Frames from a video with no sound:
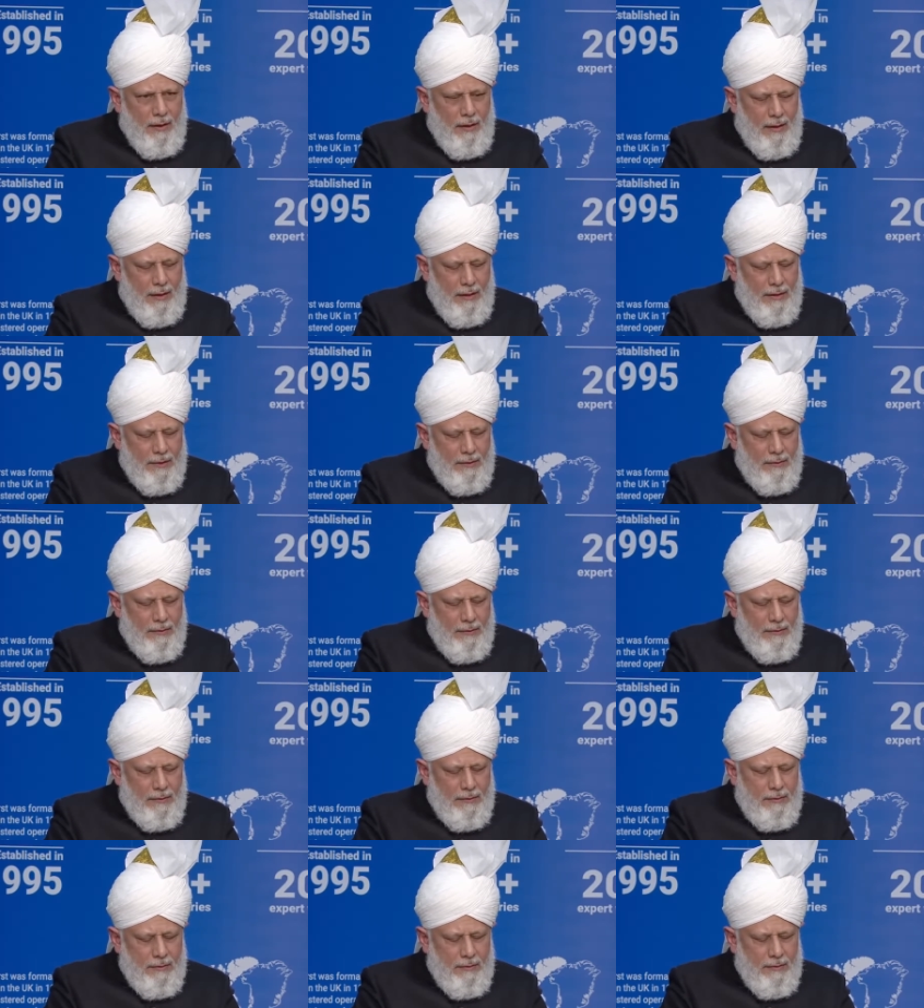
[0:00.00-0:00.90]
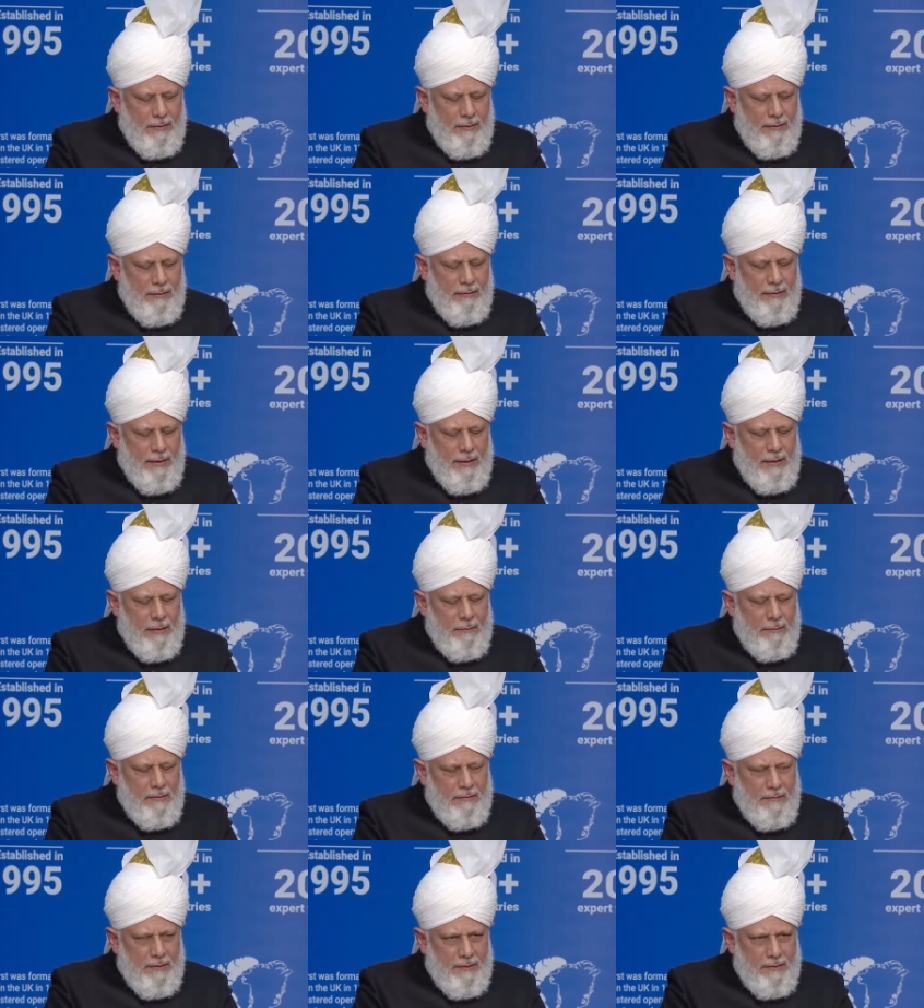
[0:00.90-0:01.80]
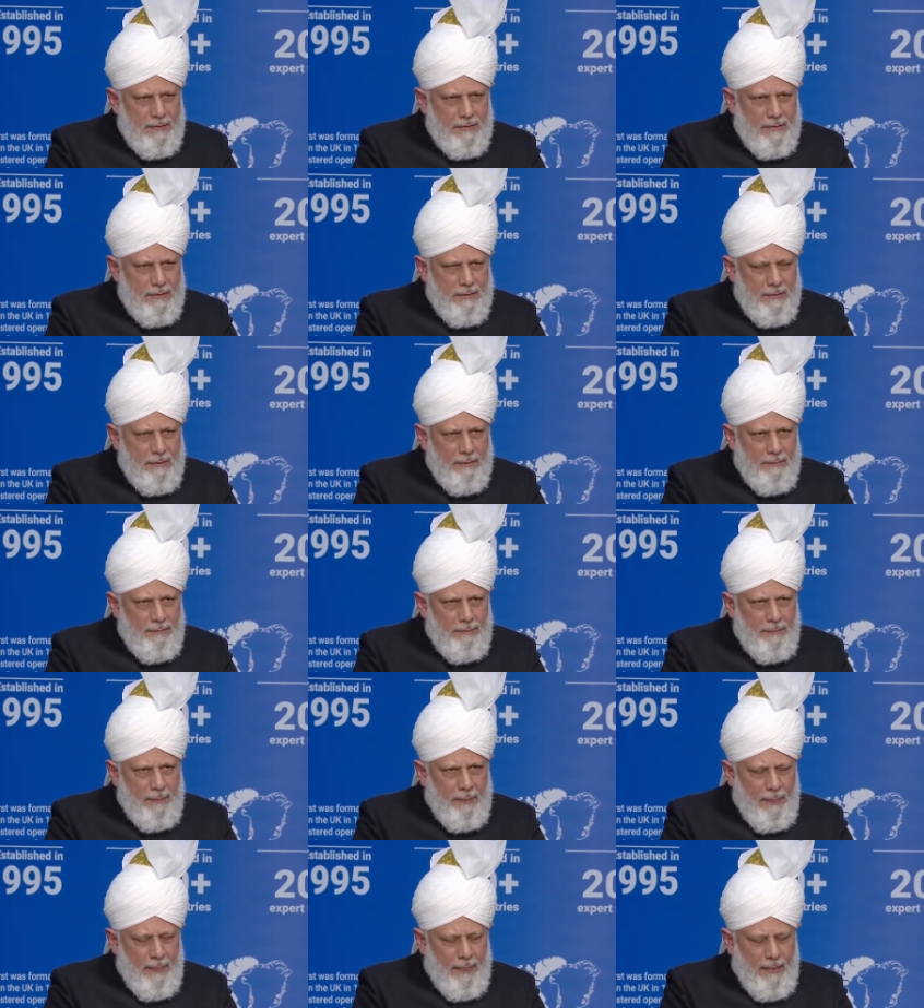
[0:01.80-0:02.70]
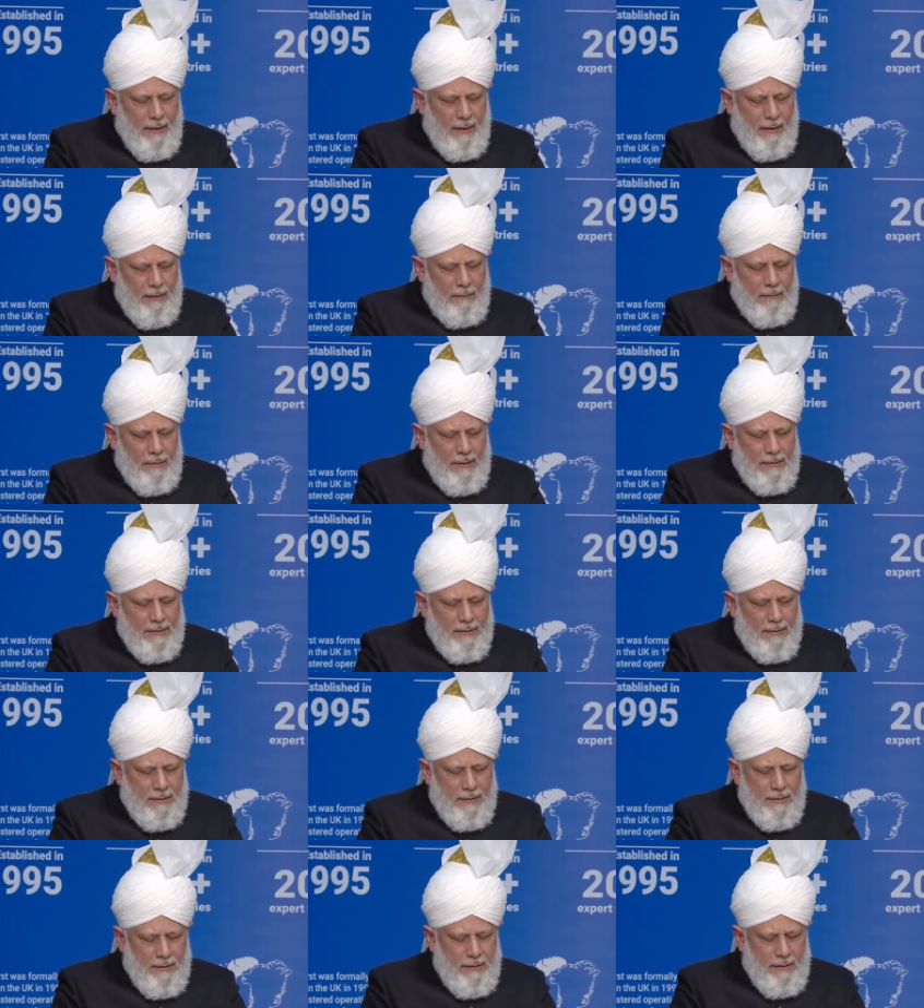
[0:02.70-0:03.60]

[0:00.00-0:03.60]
are not random events, but